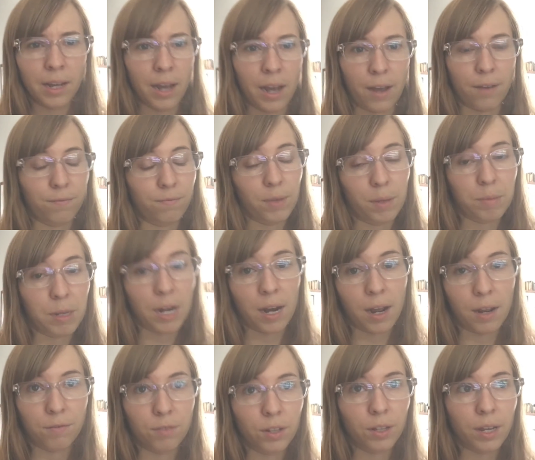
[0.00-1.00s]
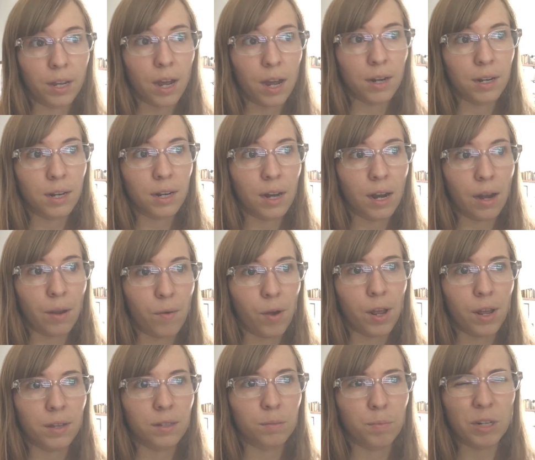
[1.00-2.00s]
I mean, I felt like I did
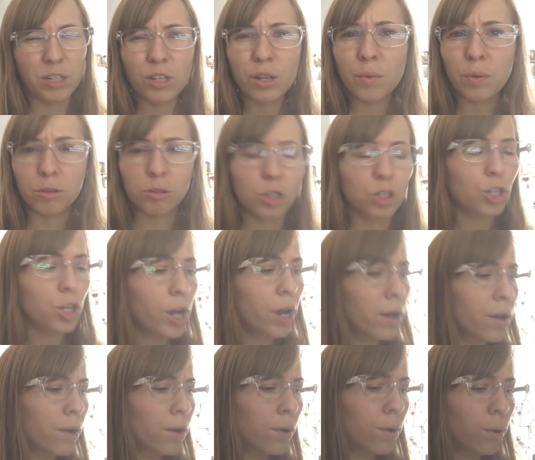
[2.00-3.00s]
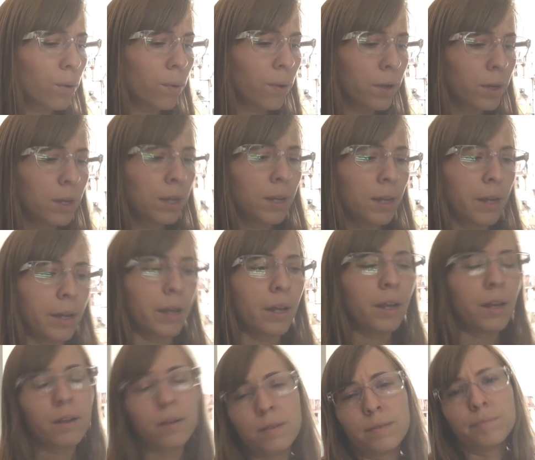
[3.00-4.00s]
anyway, especially with Cho,
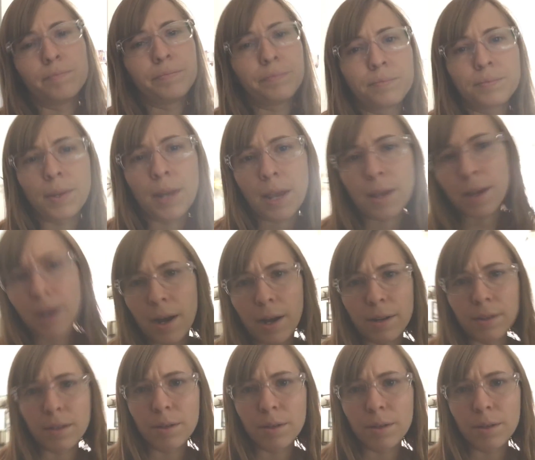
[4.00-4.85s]
and yeah,